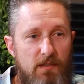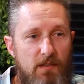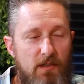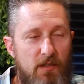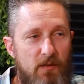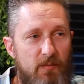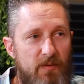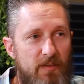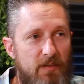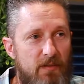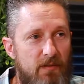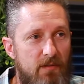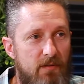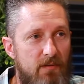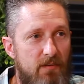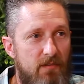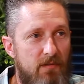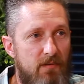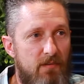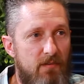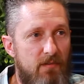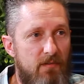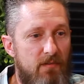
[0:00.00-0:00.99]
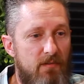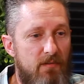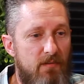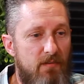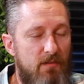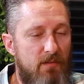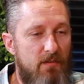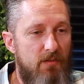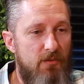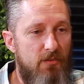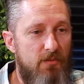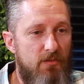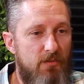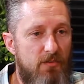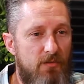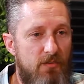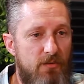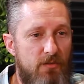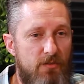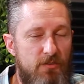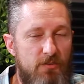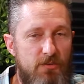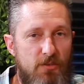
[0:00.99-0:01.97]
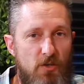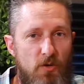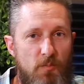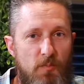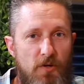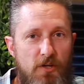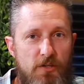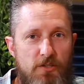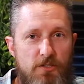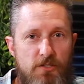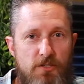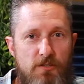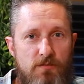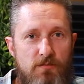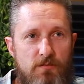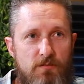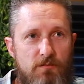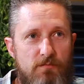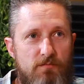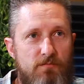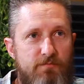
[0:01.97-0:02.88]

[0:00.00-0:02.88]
I mean, there's there's so much